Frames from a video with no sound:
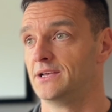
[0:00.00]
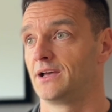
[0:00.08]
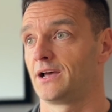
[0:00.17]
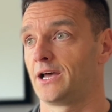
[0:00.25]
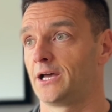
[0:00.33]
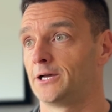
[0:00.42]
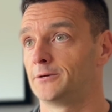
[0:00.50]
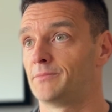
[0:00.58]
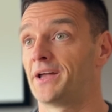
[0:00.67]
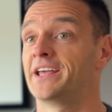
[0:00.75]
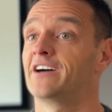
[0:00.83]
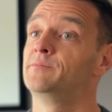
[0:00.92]

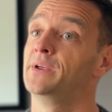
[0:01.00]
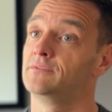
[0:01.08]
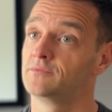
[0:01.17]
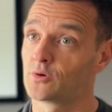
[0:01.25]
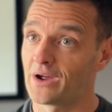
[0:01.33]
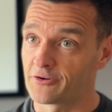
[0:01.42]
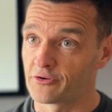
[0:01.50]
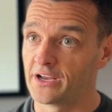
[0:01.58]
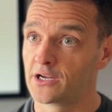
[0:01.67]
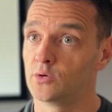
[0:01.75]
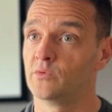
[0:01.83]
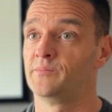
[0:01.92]
And I have been quite
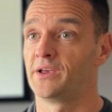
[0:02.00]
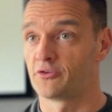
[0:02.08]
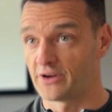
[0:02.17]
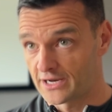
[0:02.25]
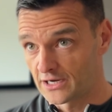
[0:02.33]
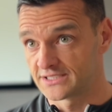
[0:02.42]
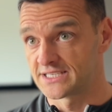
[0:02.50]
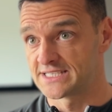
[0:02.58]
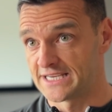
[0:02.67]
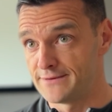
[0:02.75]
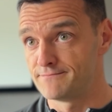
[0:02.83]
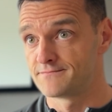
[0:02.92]
critical. We've been critical as a
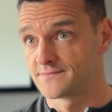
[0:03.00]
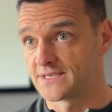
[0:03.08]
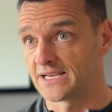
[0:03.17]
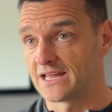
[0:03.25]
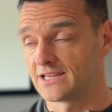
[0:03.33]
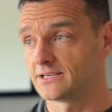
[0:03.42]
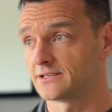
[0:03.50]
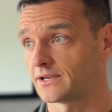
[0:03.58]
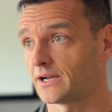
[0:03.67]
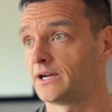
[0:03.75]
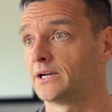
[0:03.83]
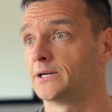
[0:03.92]
team together.
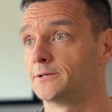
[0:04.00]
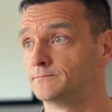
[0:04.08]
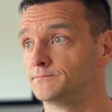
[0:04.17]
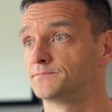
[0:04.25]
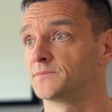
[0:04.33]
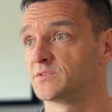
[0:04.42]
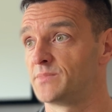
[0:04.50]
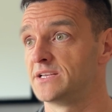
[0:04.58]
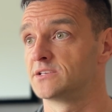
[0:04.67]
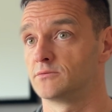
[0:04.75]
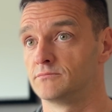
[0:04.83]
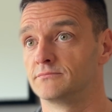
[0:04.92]
There's been
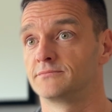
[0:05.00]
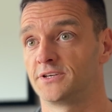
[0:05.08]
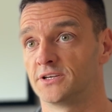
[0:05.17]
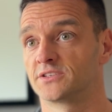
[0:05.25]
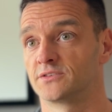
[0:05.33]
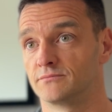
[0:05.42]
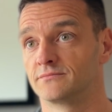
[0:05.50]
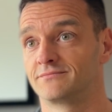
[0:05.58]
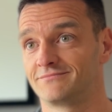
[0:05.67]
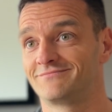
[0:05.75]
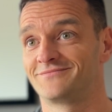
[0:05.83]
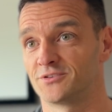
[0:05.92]
some
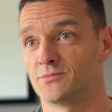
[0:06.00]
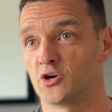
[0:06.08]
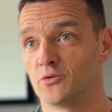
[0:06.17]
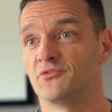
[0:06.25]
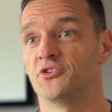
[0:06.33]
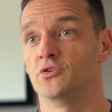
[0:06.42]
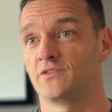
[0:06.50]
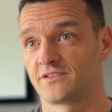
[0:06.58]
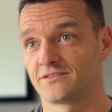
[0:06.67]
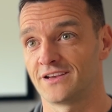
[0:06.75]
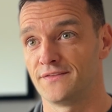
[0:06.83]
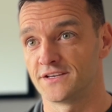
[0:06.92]
home
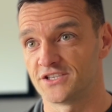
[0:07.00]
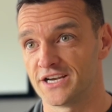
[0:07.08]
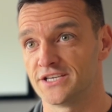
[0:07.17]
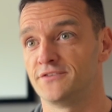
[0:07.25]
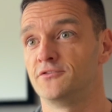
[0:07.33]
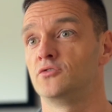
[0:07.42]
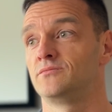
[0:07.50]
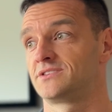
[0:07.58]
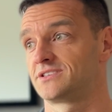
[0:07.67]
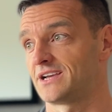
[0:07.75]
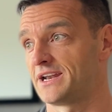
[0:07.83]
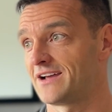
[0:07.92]
truths in the changing
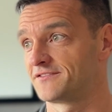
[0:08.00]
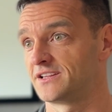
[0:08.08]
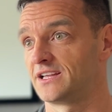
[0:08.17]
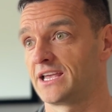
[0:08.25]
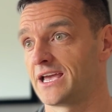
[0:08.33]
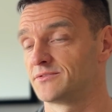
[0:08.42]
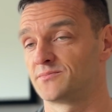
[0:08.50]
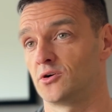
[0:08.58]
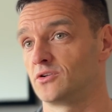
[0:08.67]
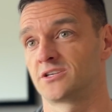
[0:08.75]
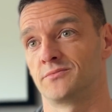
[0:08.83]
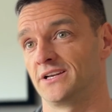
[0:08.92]
rooms and after the games, but
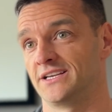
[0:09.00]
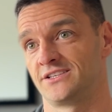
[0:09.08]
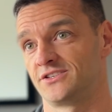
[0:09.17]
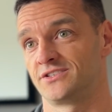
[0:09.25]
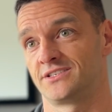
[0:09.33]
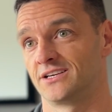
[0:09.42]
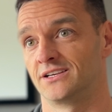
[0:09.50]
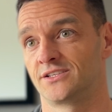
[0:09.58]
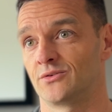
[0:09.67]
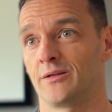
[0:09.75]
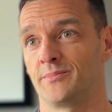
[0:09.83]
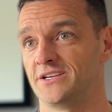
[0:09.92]
ultimately it's just to
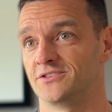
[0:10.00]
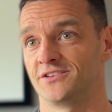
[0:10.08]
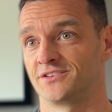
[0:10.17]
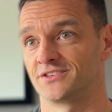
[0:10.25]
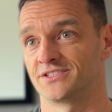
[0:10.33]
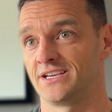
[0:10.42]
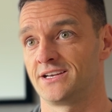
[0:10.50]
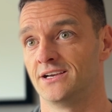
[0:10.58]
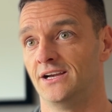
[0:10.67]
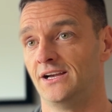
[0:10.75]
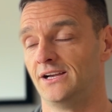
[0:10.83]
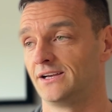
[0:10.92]
help each other succeed.
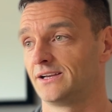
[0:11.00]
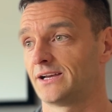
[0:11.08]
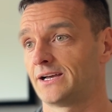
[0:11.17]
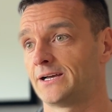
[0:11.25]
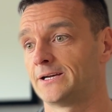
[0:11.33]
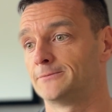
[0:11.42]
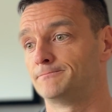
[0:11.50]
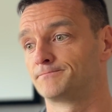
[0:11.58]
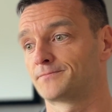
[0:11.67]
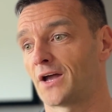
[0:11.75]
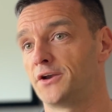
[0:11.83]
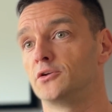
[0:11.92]
And
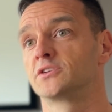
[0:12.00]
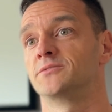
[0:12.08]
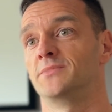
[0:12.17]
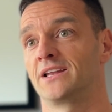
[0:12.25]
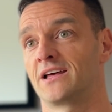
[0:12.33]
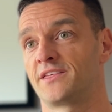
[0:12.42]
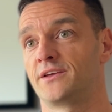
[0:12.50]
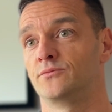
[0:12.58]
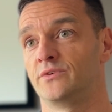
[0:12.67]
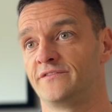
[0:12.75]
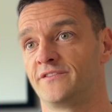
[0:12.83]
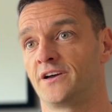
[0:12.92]
ultimately, I think
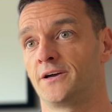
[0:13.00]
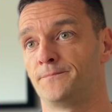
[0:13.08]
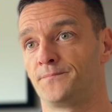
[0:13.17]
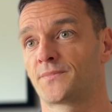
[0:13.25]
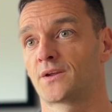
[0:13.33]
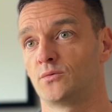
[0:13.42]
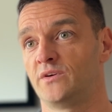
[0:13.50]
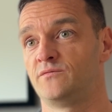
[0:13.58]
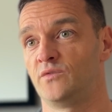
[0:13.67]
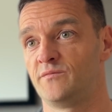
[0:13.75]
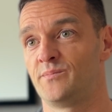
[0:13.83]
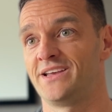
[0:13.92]

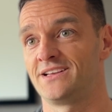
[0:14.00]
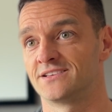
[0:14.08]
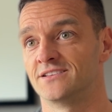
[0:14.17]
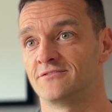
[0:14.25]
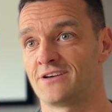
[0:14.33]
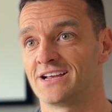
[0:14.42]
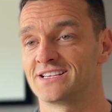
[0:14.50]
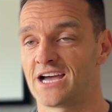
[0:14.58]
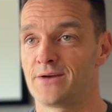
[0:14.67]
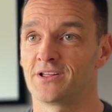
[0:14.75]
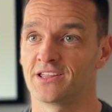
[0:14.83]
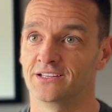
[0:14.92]
we've peaked at the right
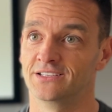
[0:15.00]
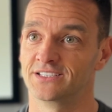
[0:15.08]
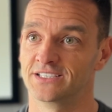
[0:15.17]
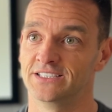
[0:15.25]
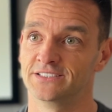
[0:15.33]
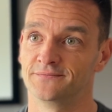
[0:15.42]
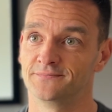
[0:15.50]
time. I think this season.